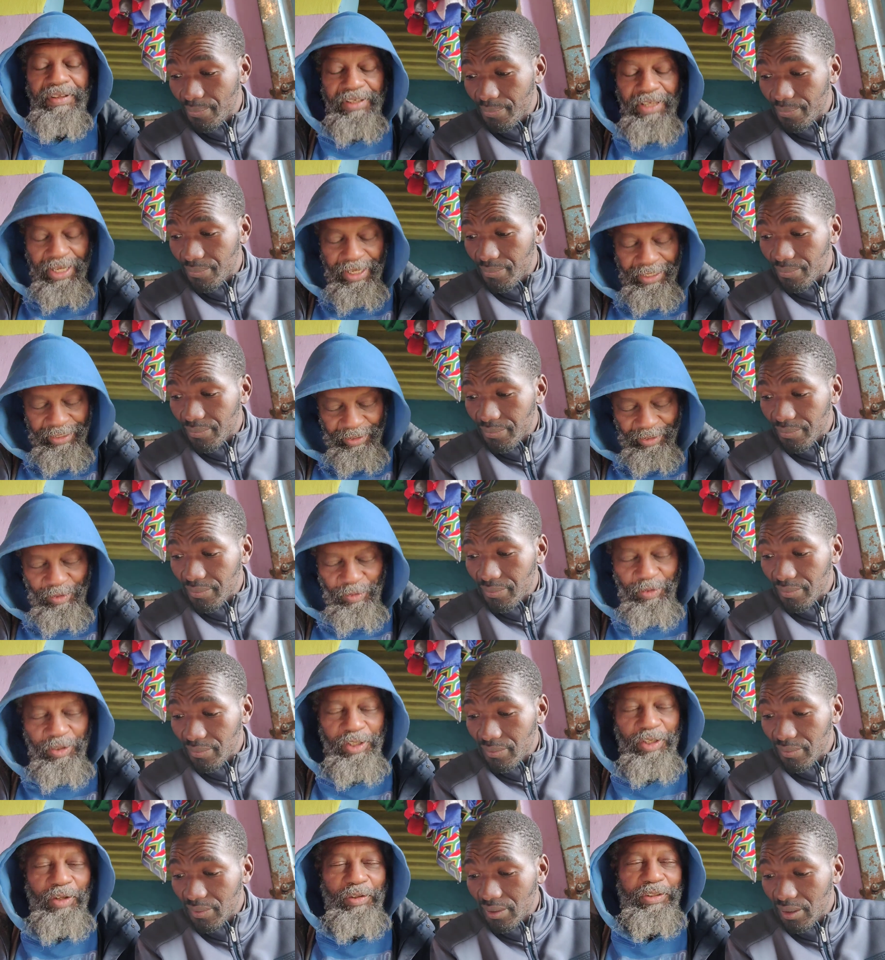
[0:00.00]
Speaker 1: yeah,
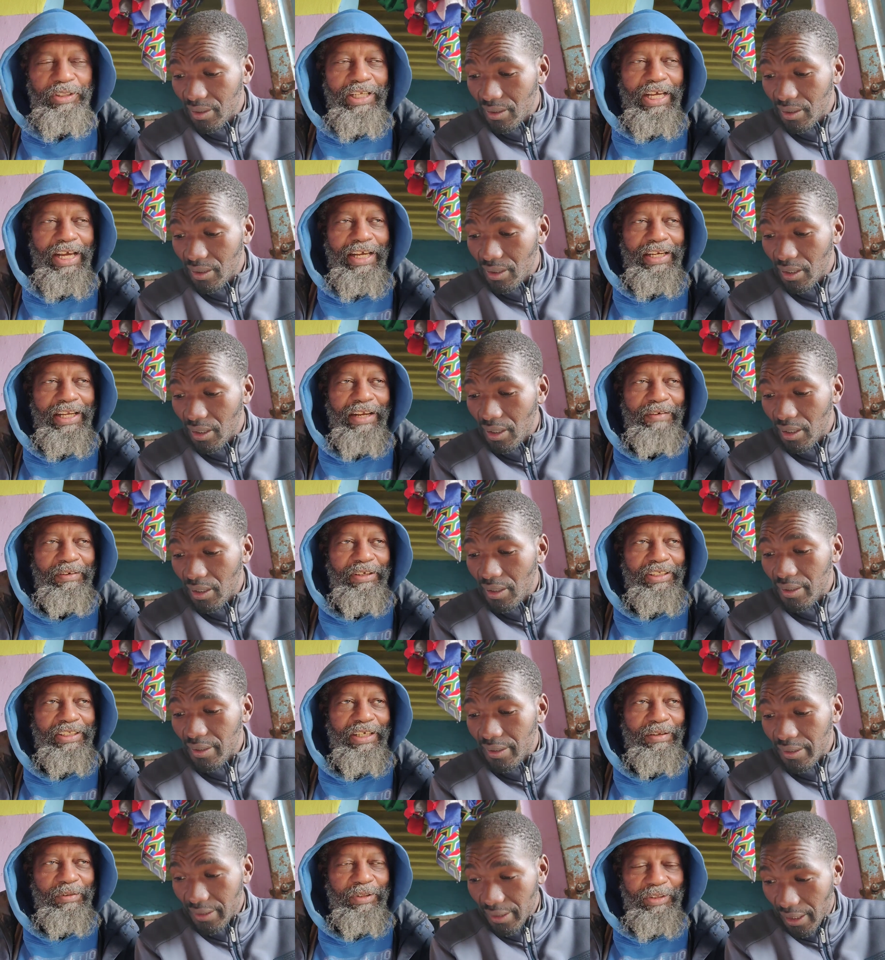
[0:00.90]
including those nine
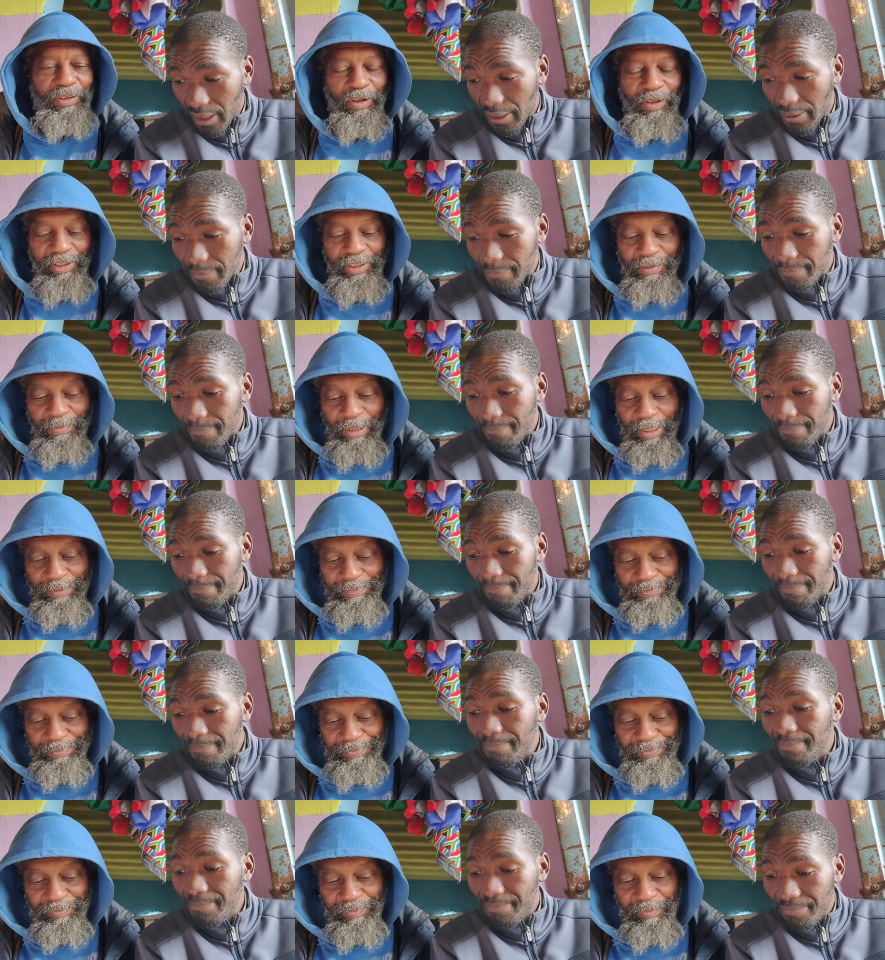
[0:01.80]
areas that we yeah. talked about.
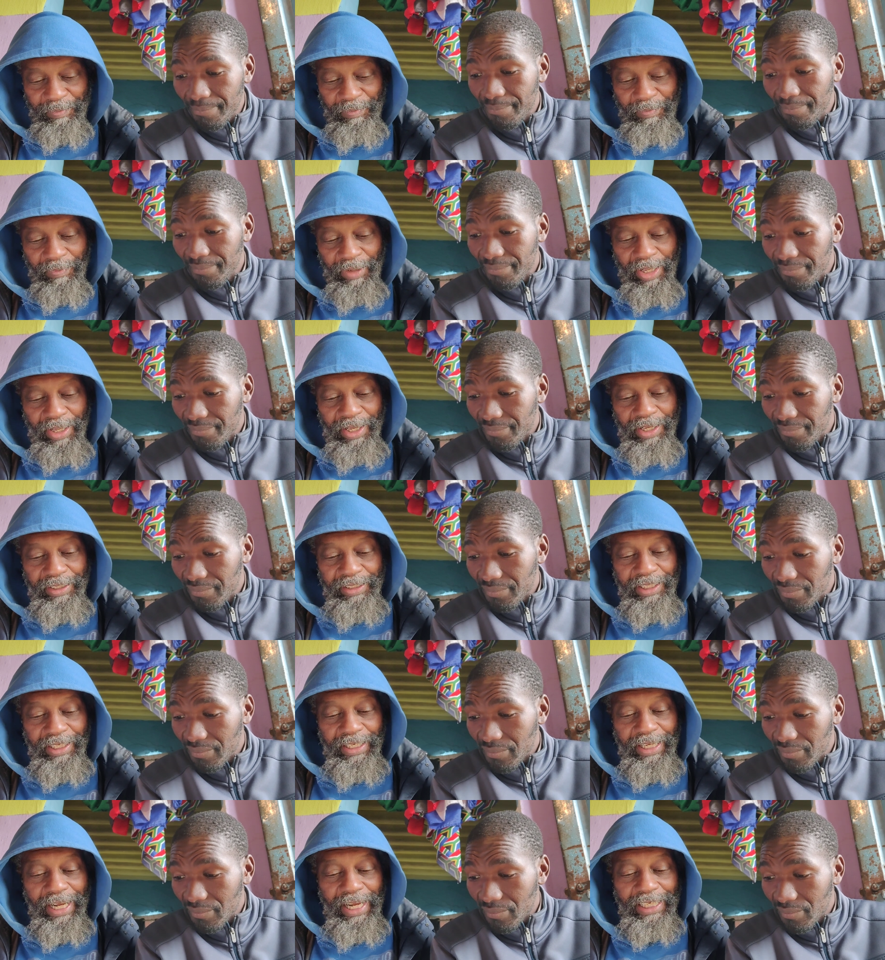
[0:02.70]

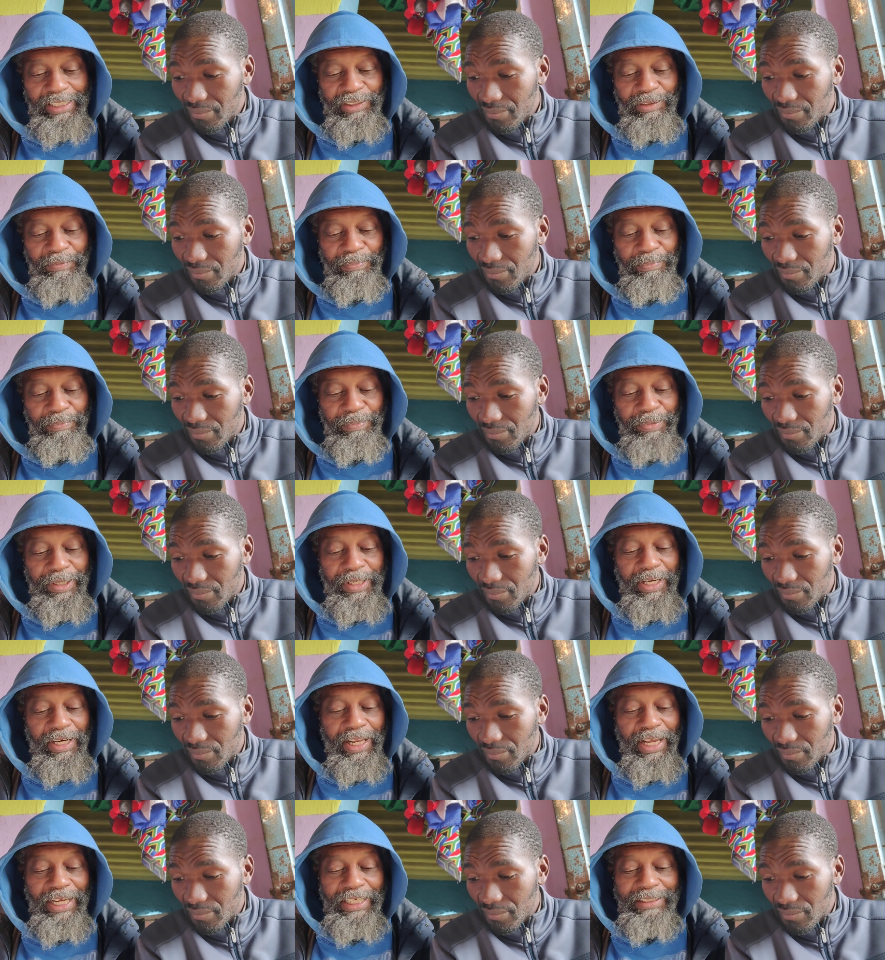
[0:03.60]
The last,
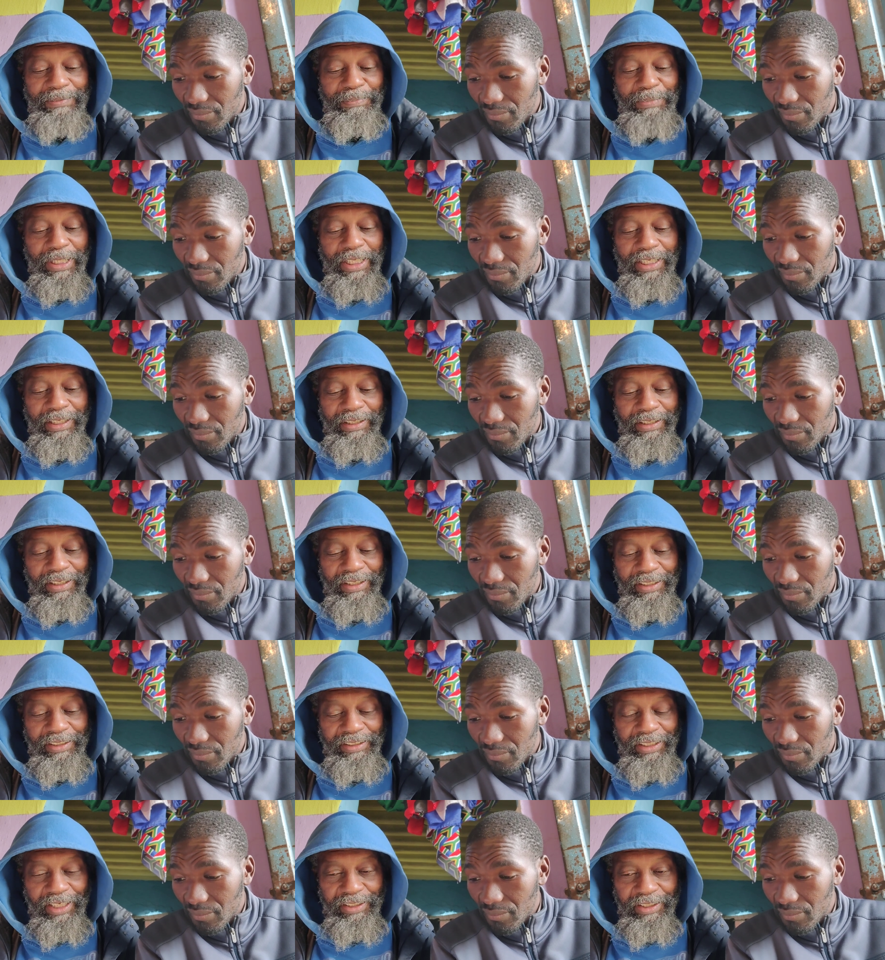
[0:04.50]
the last B in
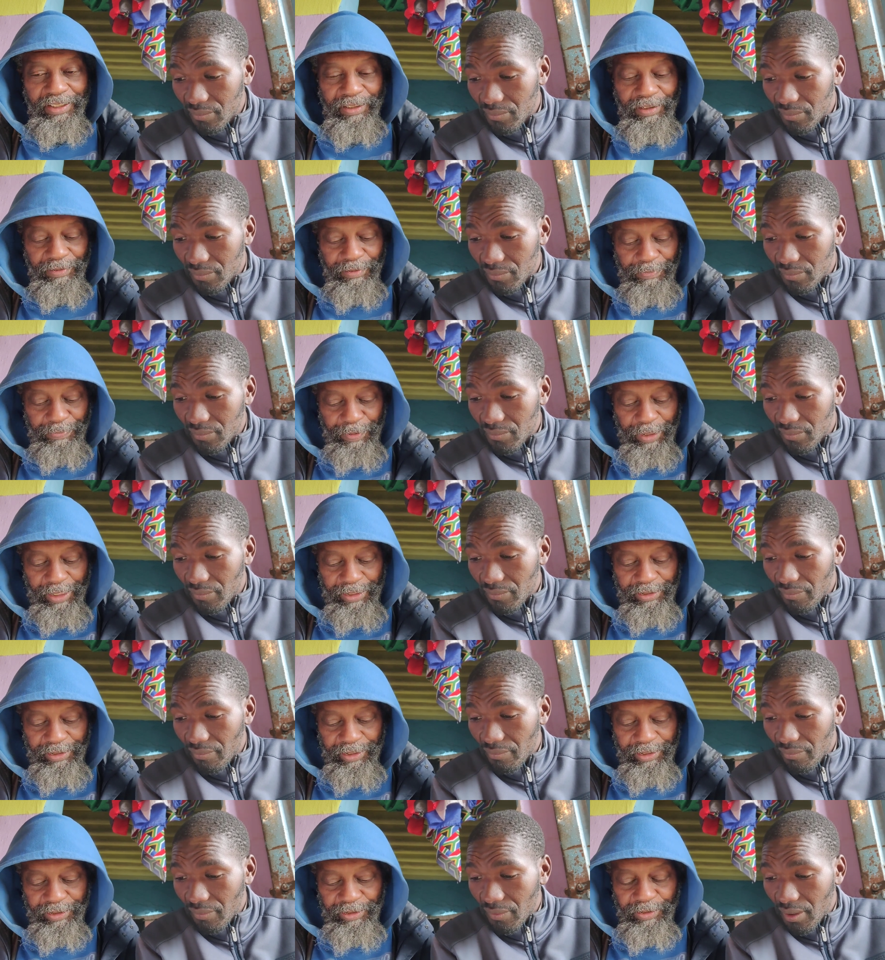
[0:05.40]
this section on
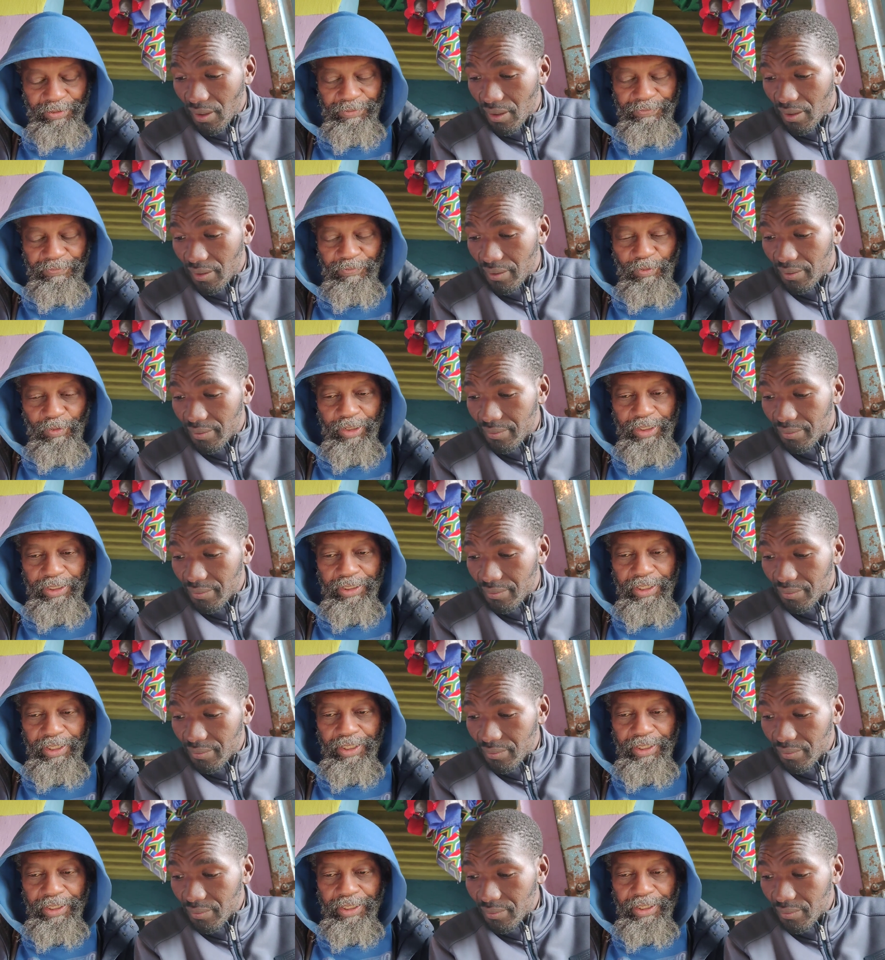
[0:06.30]
page uh, two
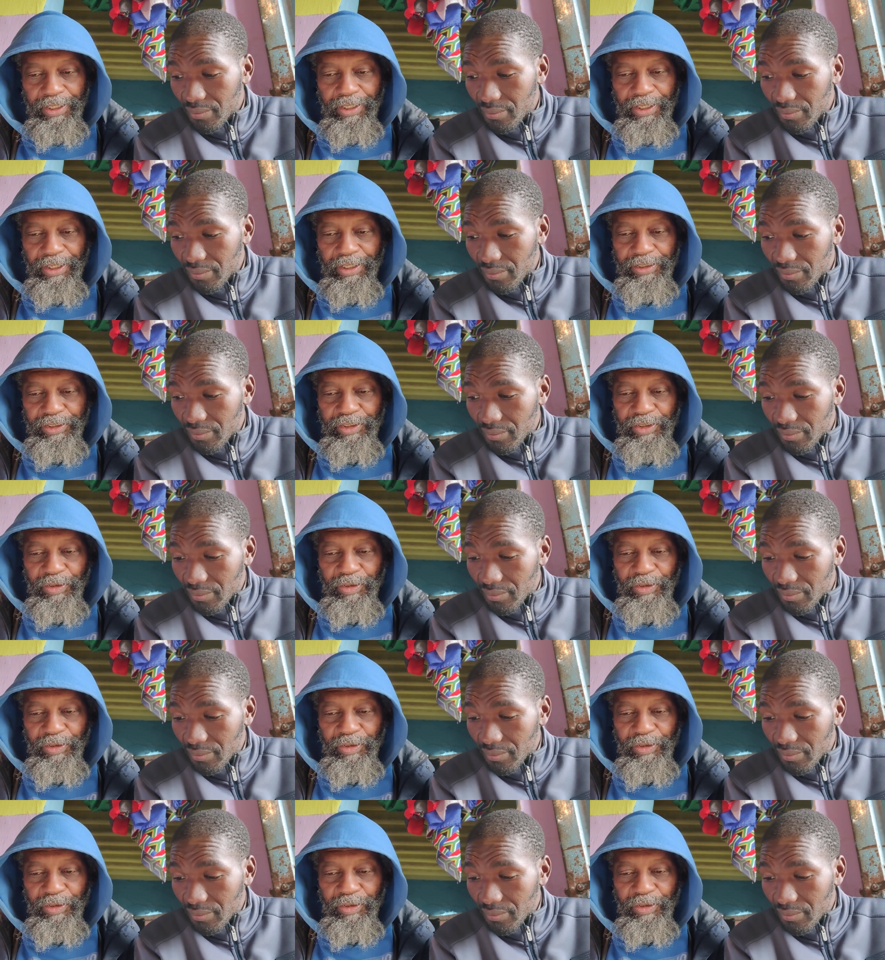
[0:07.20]
forty uh,